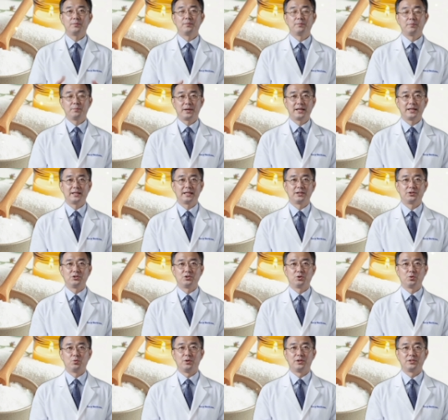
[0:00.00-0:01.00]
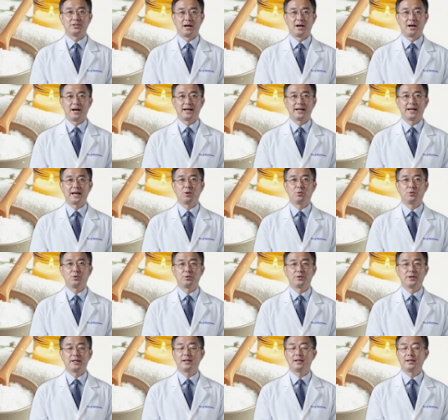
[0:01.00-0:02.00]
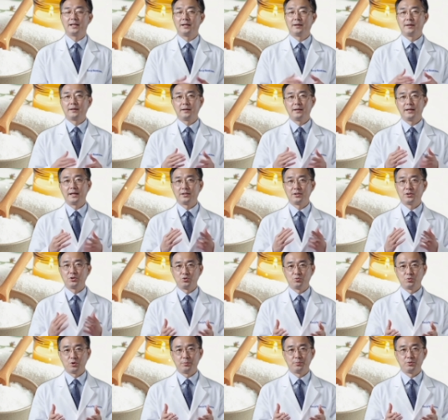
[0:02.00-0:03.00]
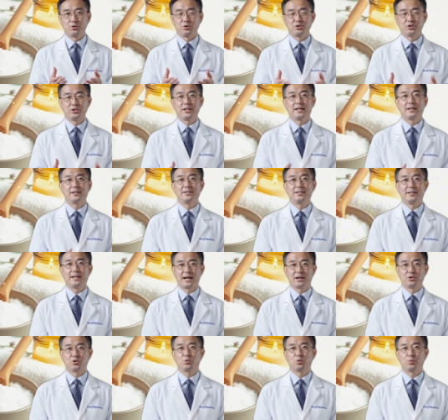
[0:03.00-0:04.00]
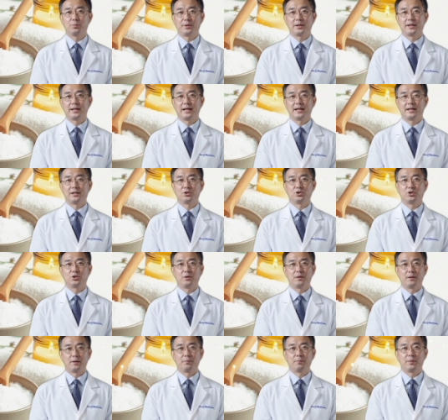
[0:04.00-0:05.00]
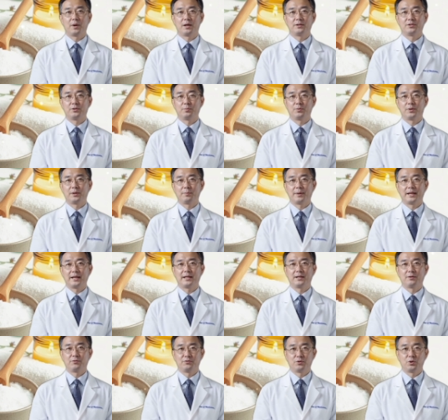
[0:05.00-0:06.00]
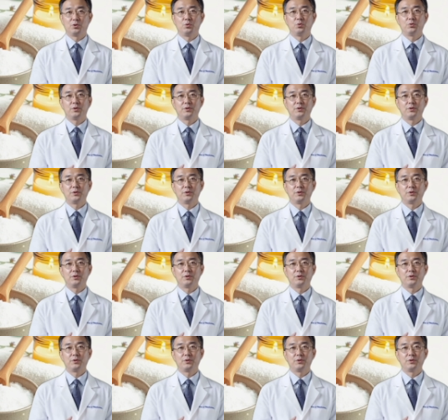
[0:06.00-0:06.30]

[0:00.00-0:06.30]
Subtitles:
Baking soda's high alkalinity can disrupt your skin's natural pH, possibly making fungal